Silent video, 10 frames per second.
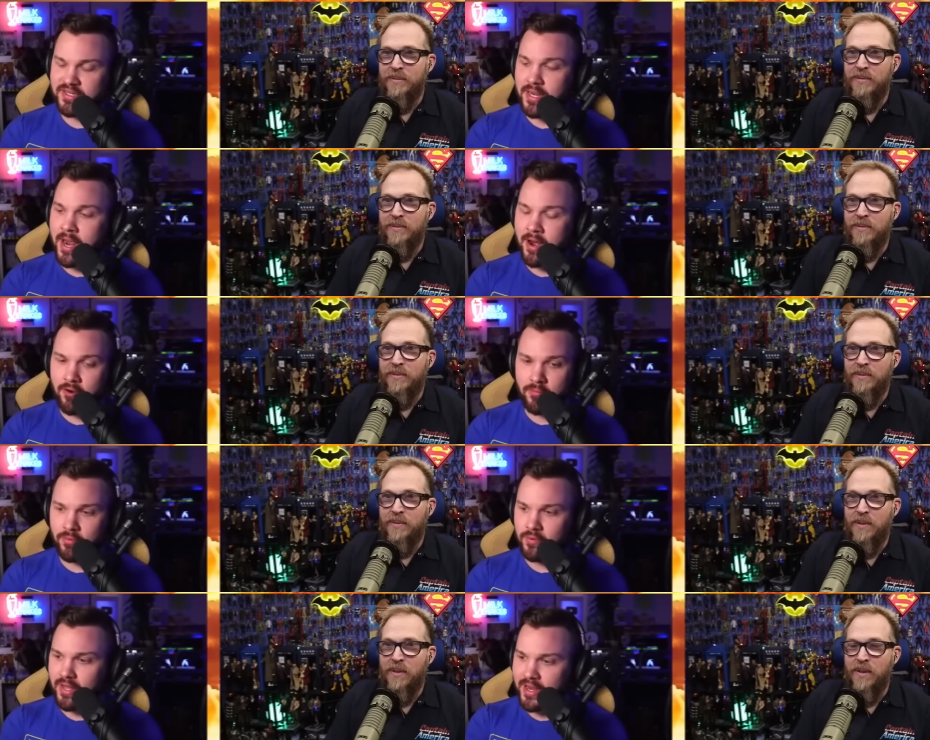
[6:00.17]

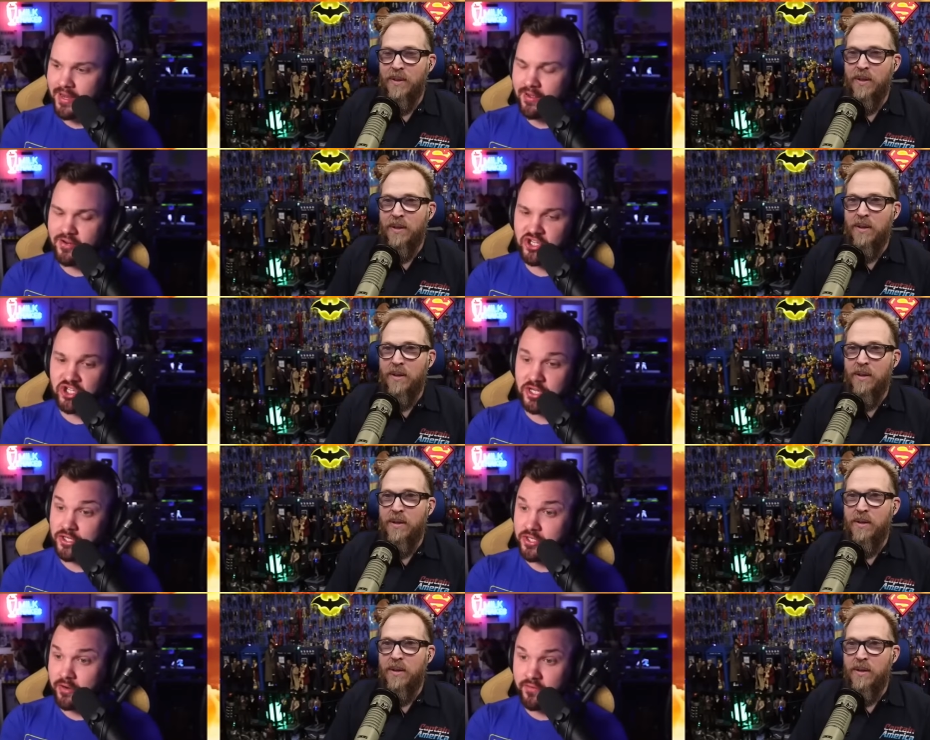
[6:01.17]
Speaker 1: terrible like shit
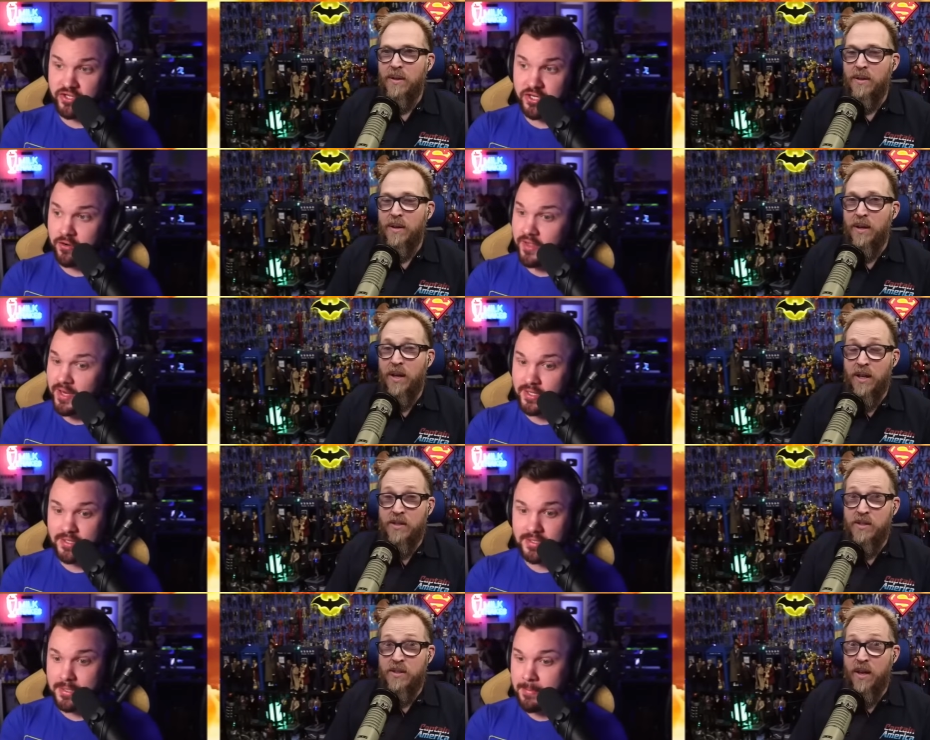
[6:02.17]
show of a show that
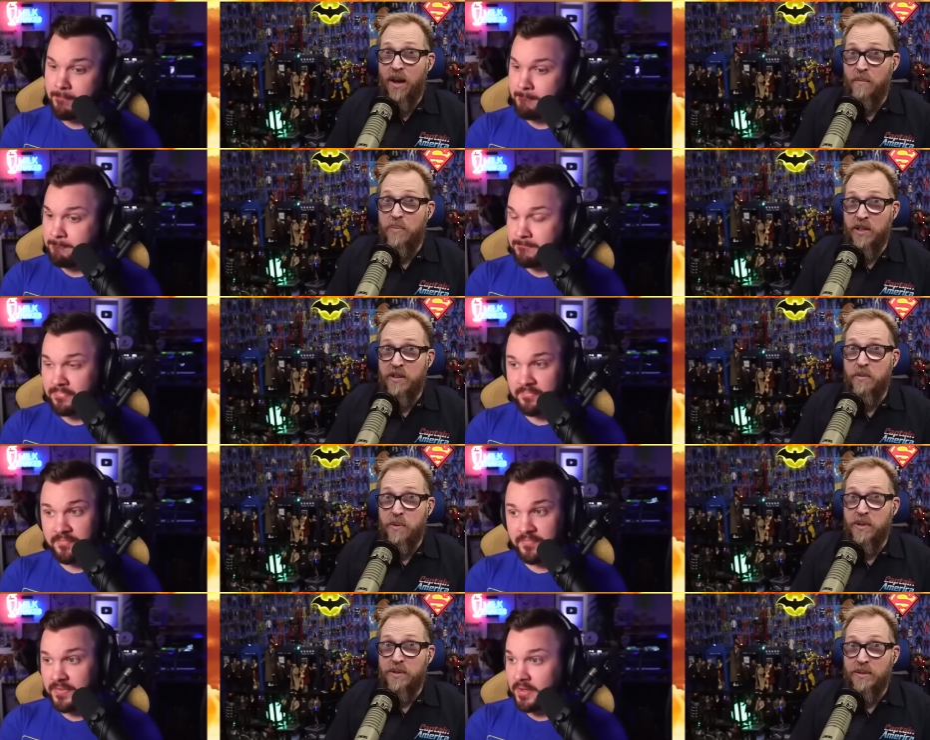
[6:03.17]
it's is.
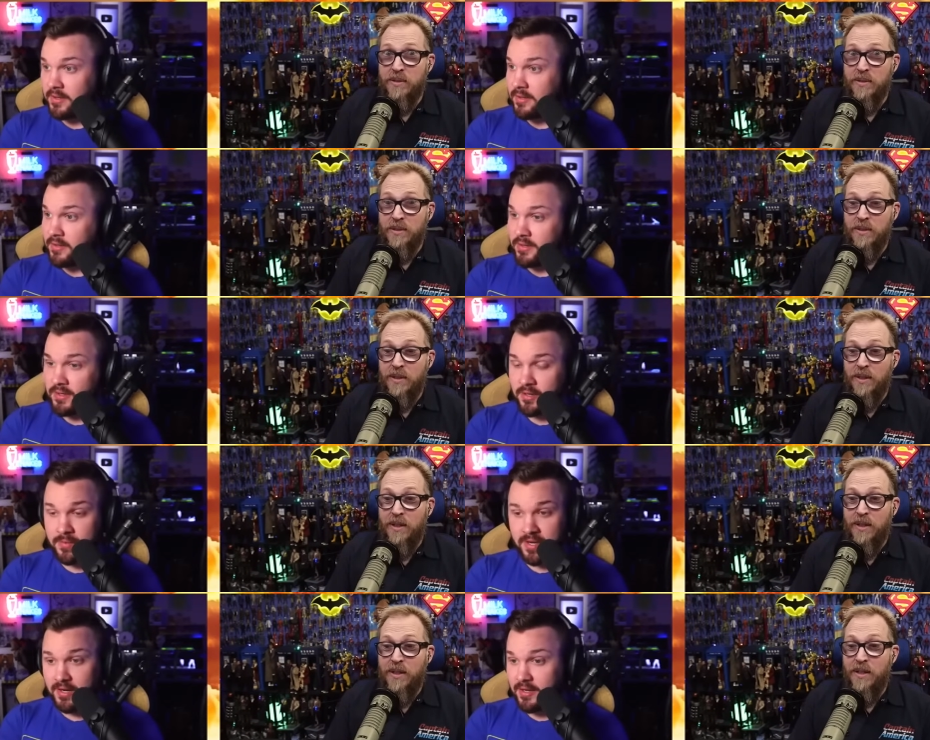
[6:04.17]
unbelievable. Oh
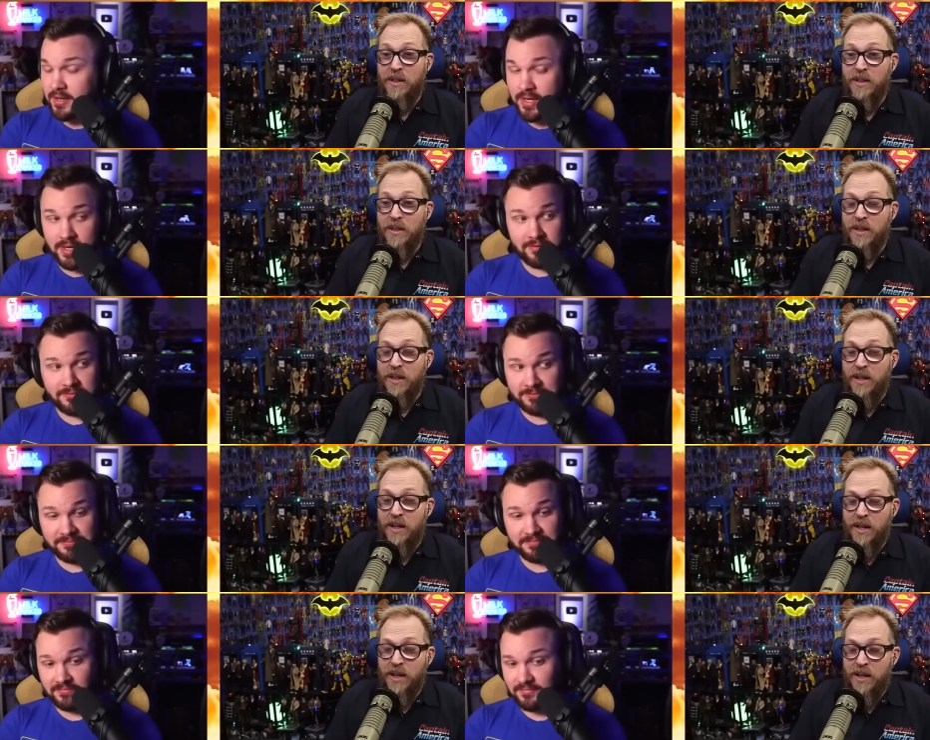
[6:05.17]
my
Speaker 2: god.
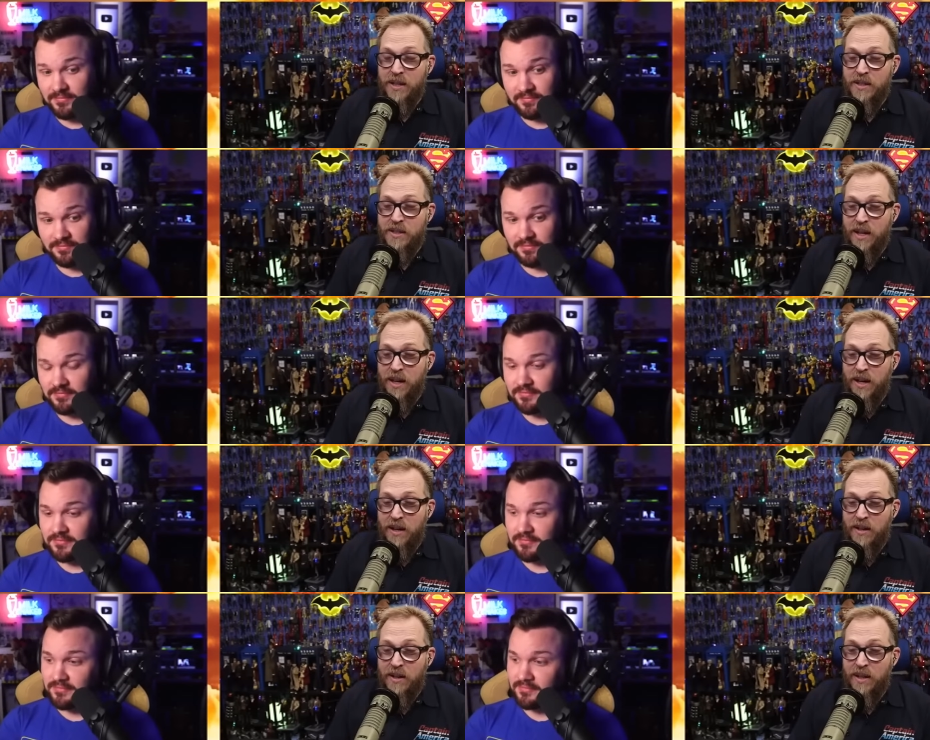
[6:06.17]
It, it's
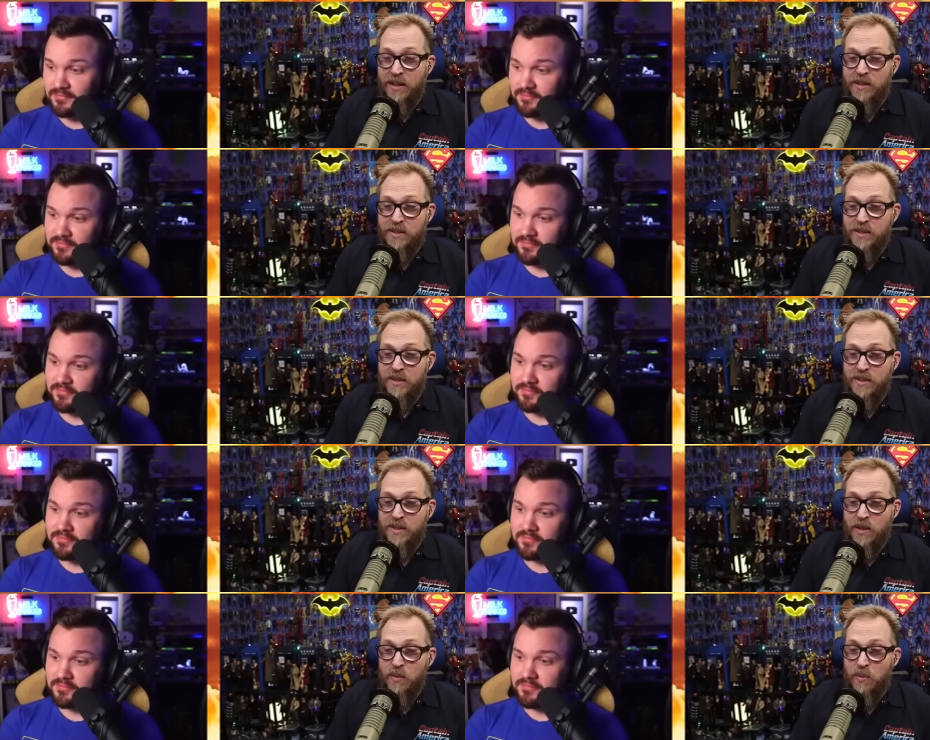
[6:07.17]
uh it's
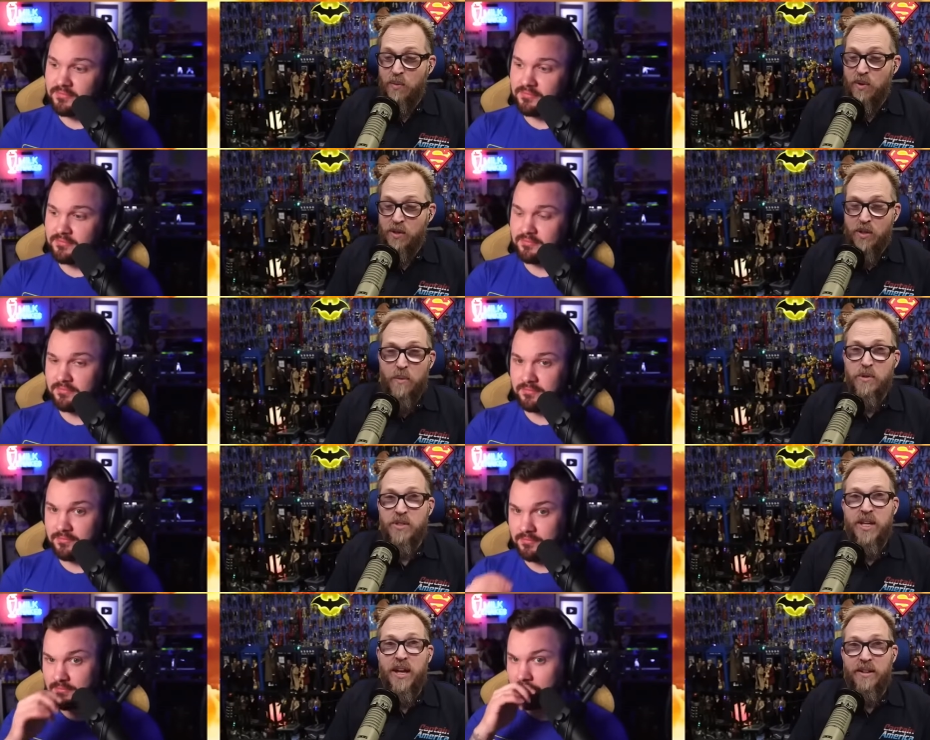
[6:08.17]
it's almost
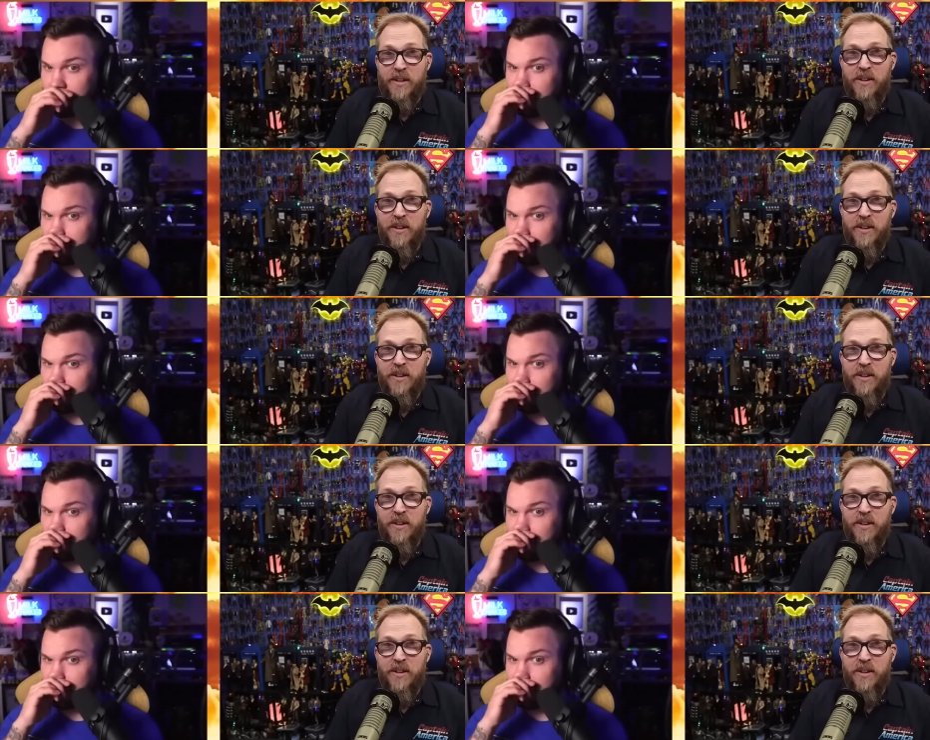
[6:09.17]
the end.